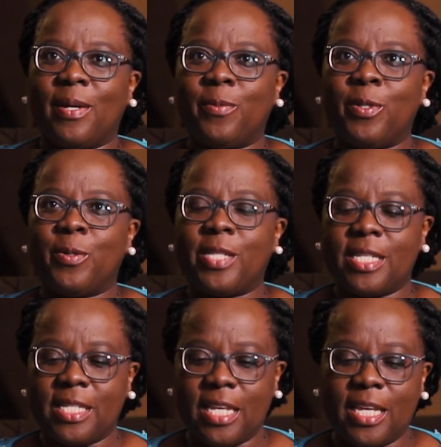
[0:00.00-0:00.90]
we would
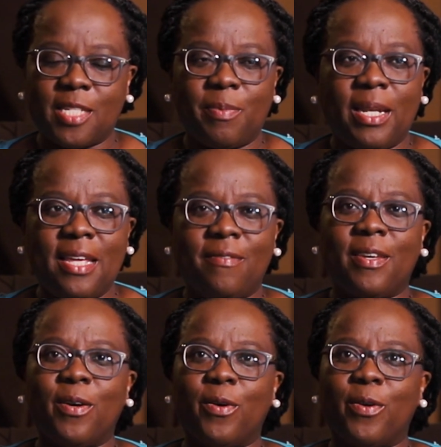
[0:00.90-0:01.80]
say seeing is
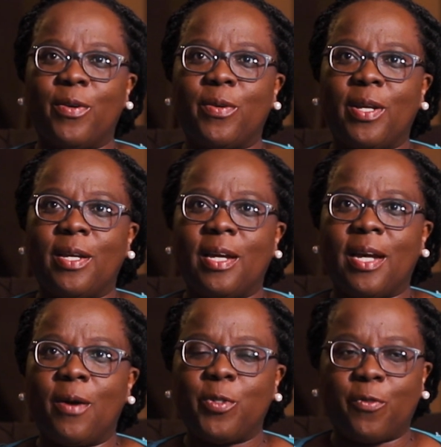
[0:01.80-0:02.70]
believing, or
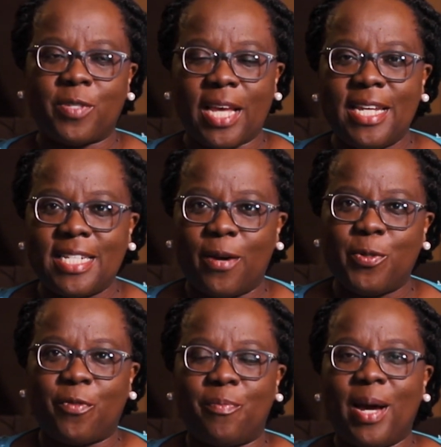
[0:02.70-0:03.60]
out of sight,
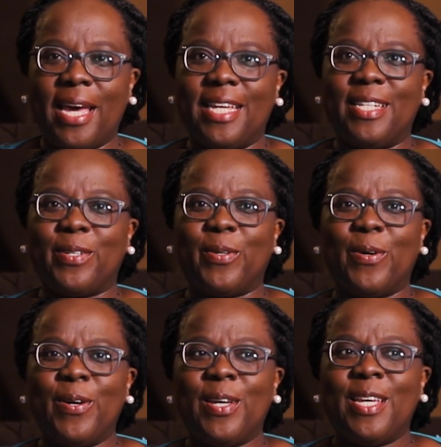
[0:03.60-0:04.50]
out of mind,
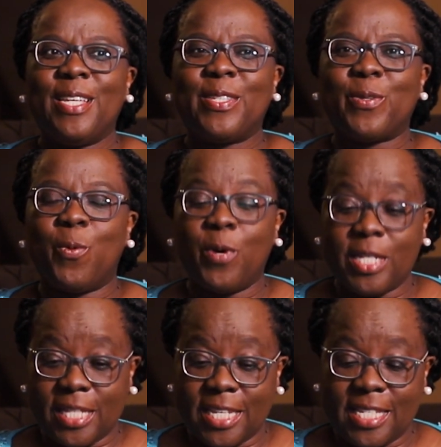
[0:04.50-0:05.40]
So
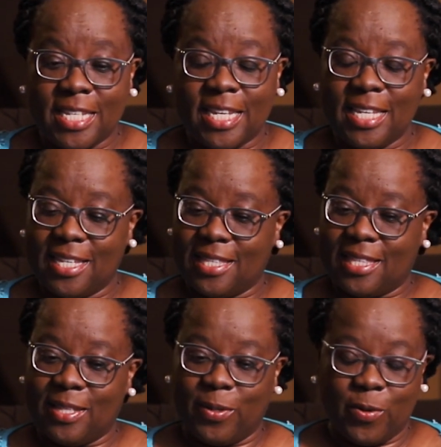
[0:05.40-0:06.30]
what they see,
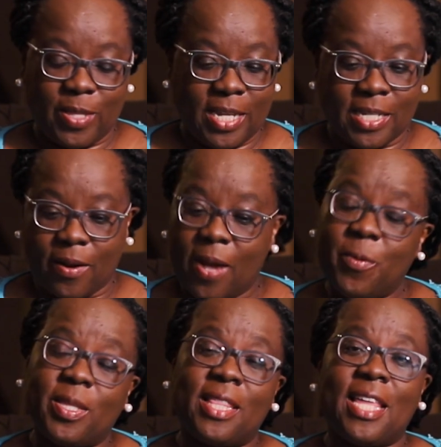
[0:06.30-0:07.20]
they
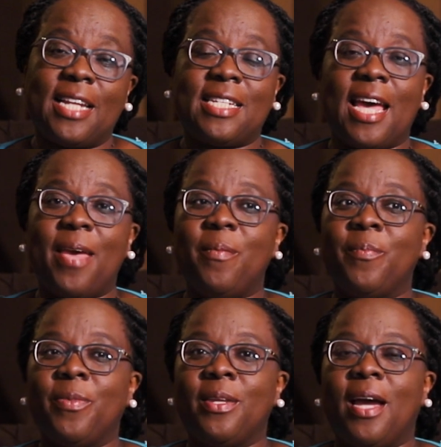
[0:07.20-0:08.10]
interact with it that time,
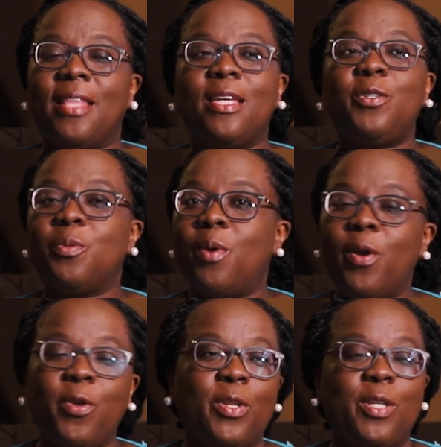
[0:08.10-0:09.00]
and then
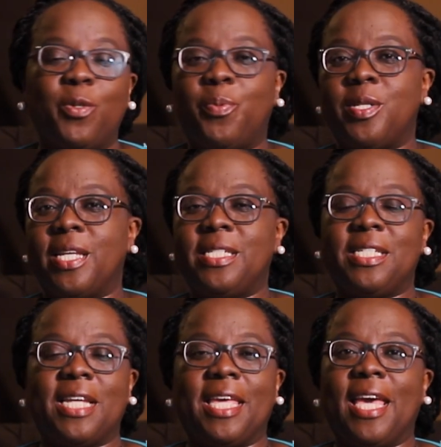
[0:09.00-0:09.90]
tomorrow you need to
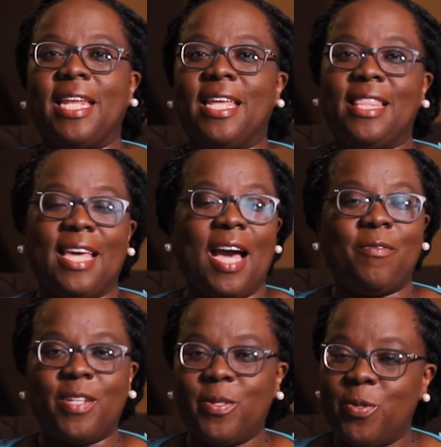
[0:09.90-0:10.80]
present it again. In the
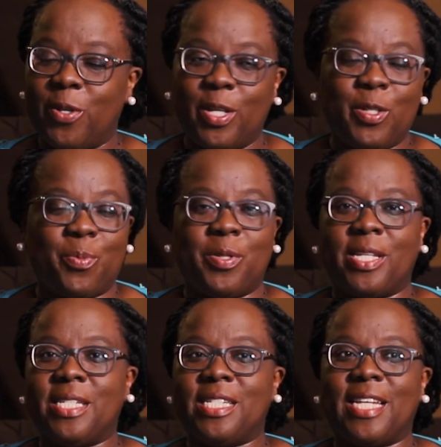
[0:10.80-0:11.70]
afternoon, you need to
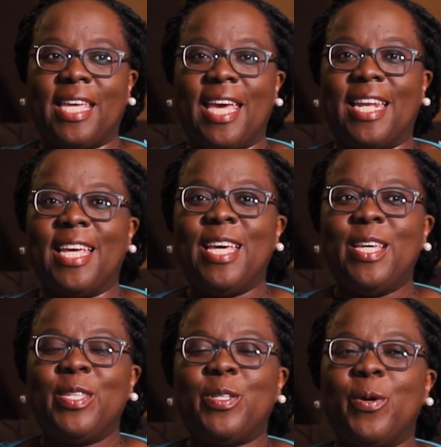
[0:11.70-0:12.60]
present it again.
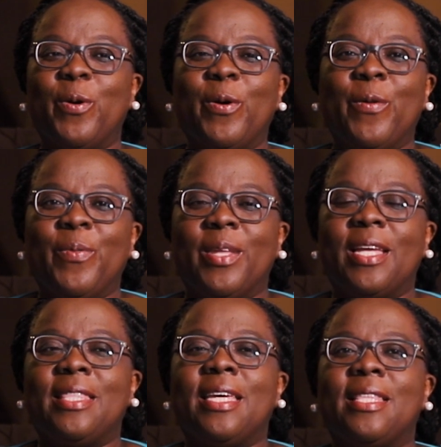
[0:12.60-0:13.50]
So
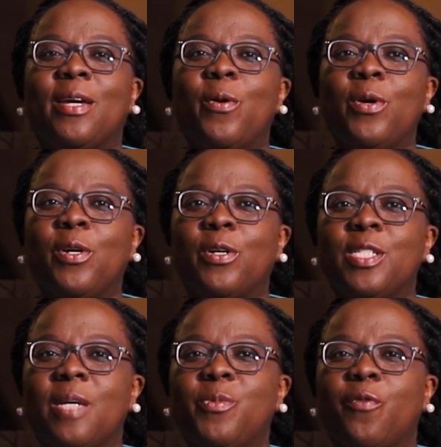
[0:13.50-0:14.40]
the whole
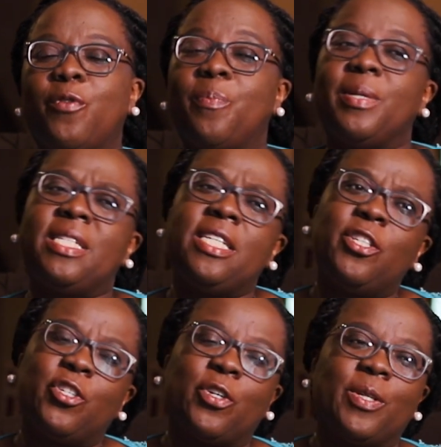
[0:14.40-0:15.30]
concept of
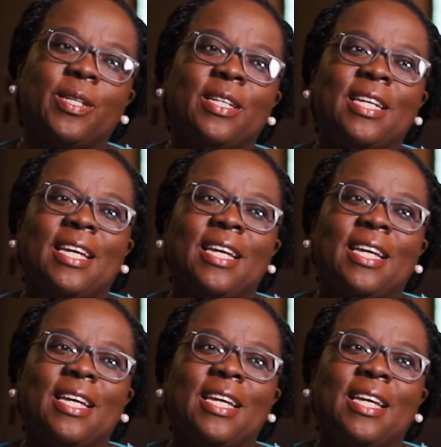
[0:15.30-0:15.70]
repetition,